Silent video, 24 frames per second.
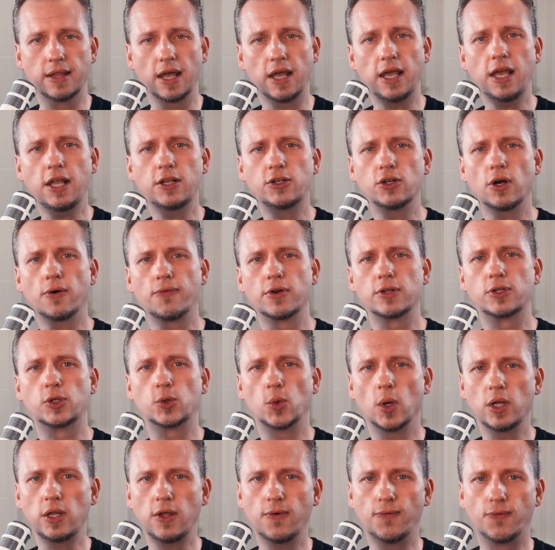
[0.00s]
They each offer
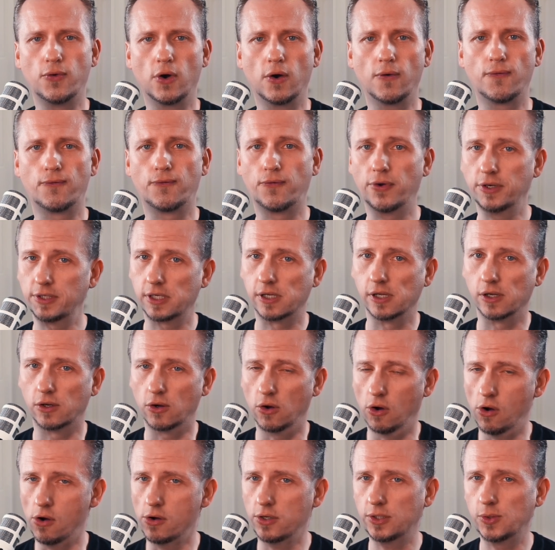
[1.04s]
24 physical
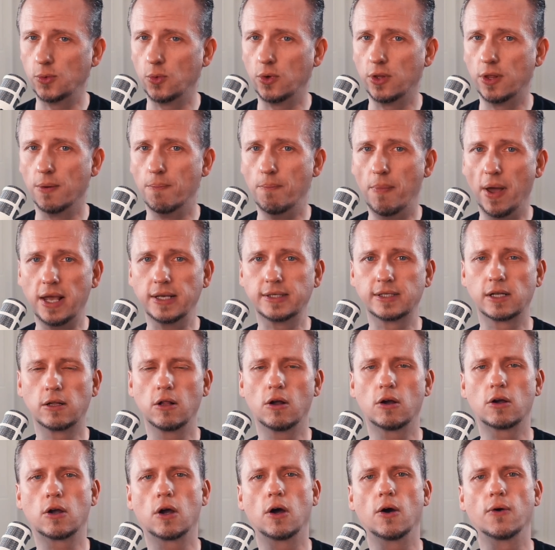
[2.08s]
cores with a base
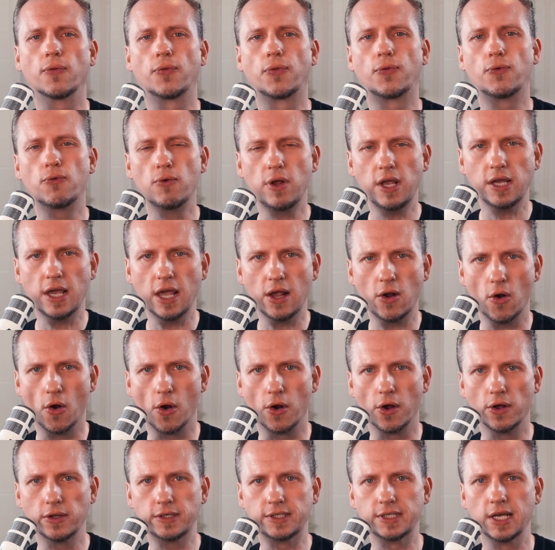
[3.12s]
clock of 3
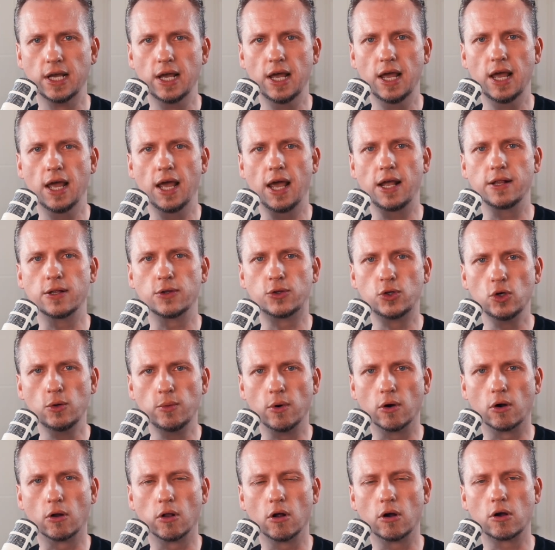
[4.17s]
GHz and a
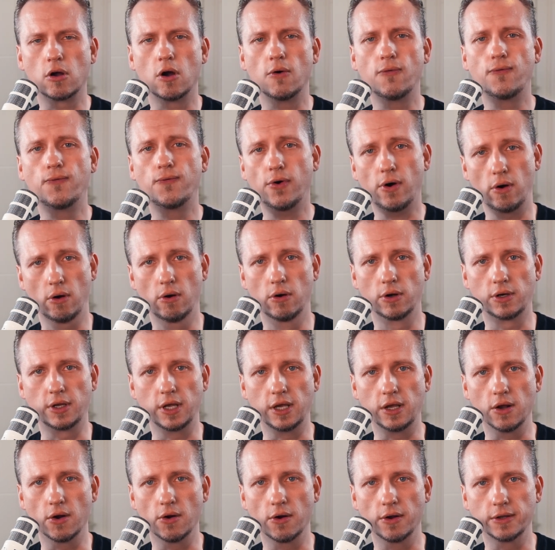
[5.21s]
turbo clock of 4
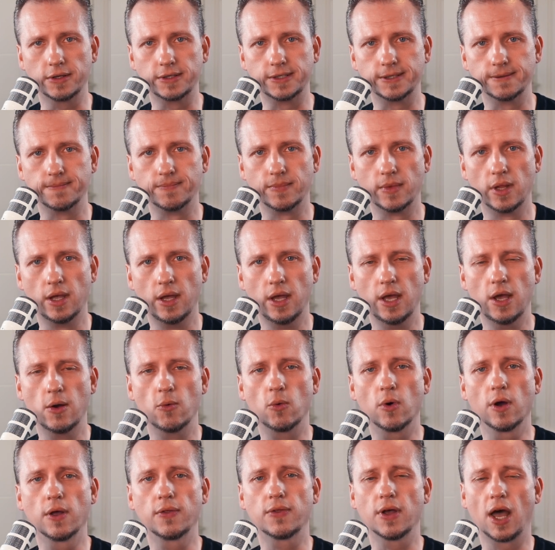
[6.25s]
GHz.
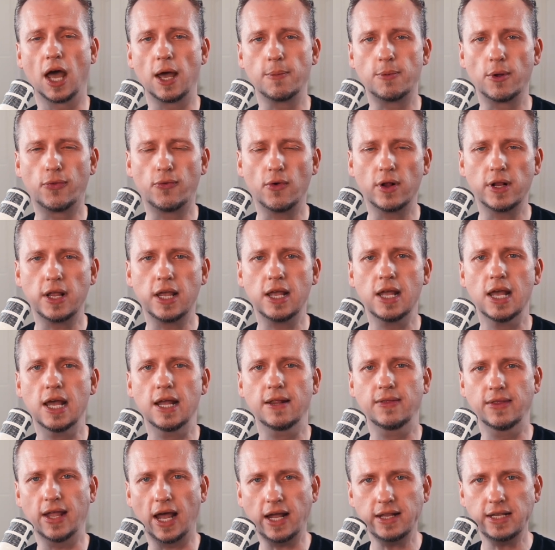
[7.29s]
With
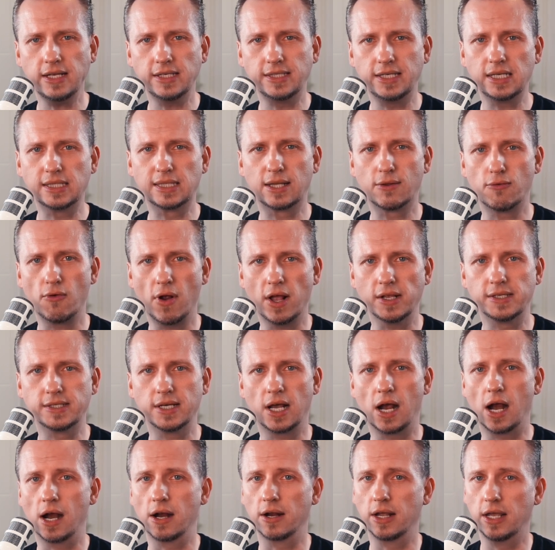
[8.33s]
hyperthreading, 96
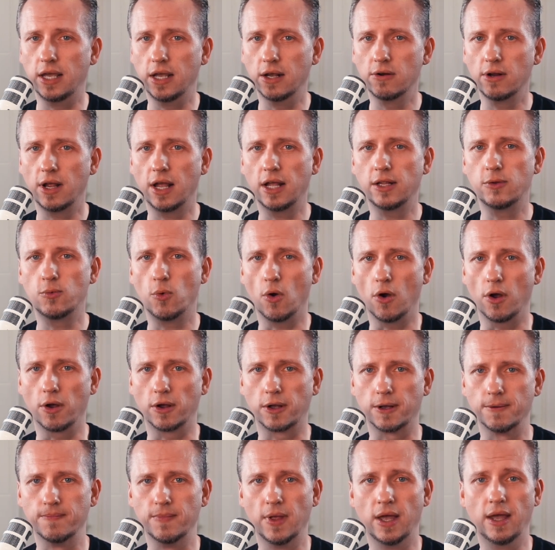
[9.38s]
threads are here at
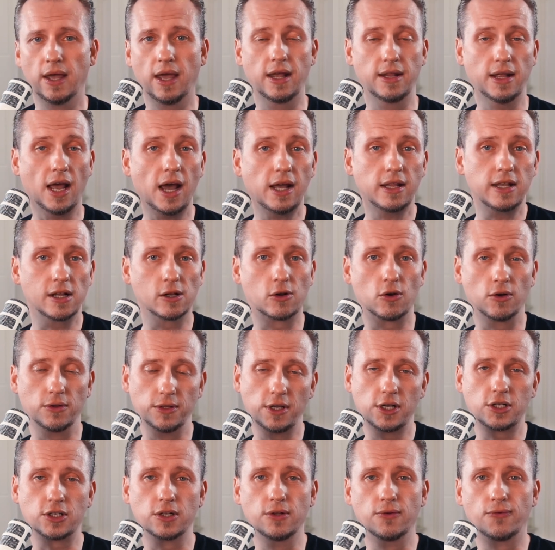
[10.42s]
work, an ideal
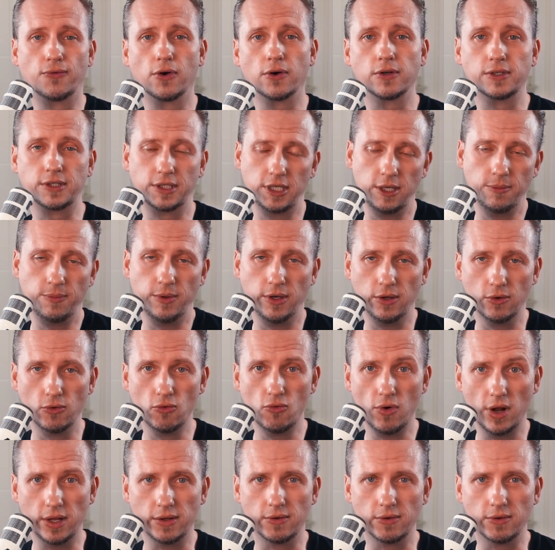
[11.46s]
condition for CPU